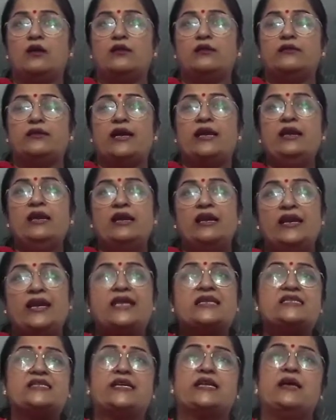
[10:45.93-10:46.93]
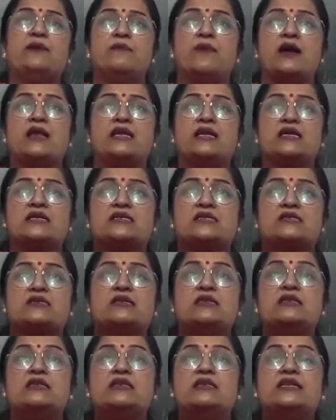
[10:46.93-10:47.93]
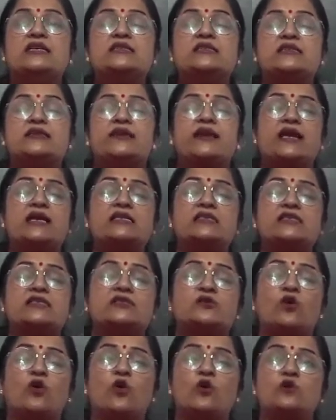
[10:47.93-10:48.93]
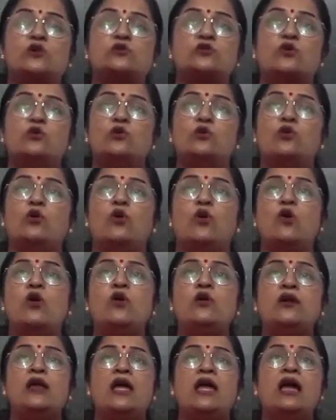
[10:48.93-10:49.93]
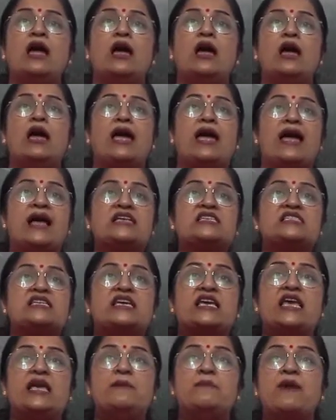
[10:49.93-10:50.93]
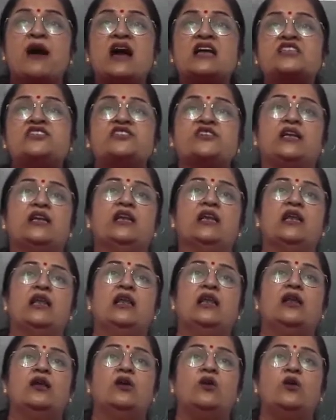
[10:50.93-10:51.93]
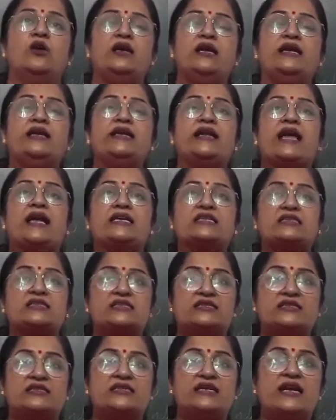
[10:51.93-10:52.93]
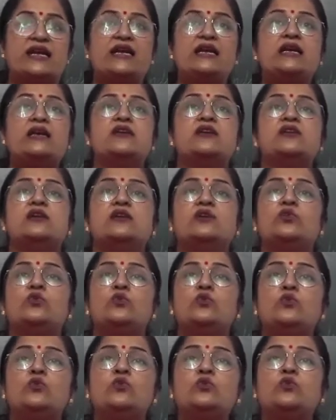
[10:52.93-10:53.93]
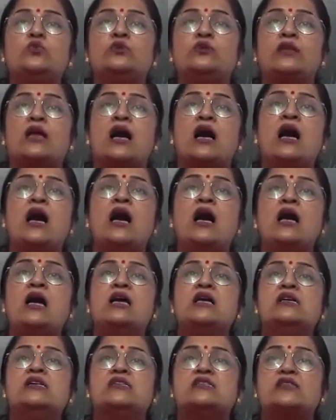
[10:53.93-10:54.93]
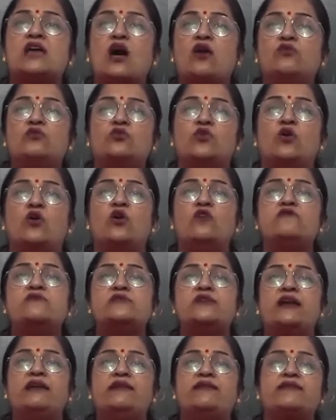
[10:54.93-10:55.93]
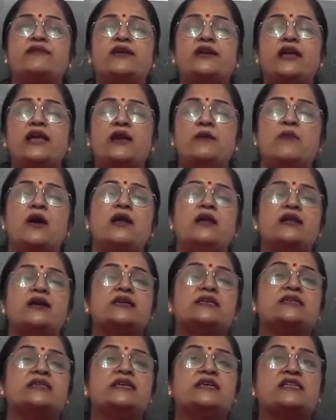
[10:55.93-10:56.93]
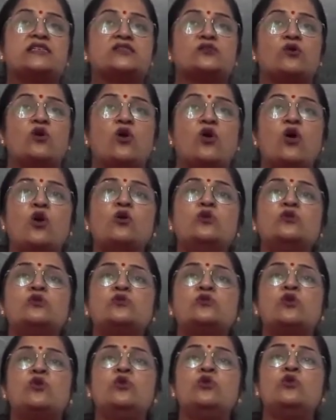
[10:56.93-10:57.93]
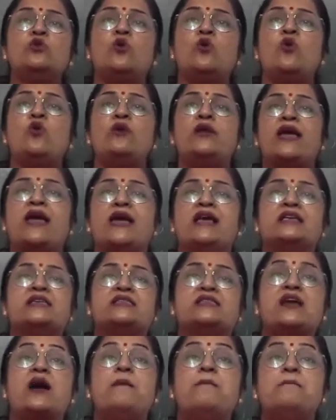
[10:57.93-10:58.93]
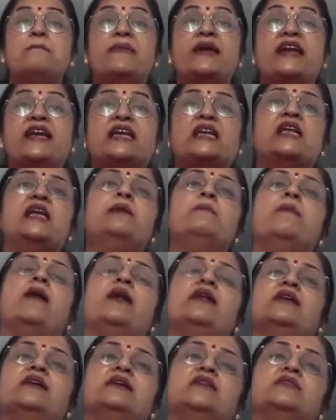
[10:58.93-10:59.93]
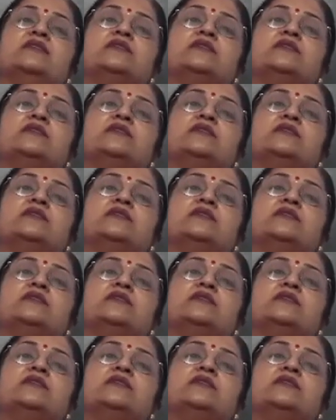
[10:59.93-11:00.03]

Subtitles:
then lesser Himalayas. This range is also known as Himachal. It extends to the south of central Himalayas. It is also known as the middle Himalayas.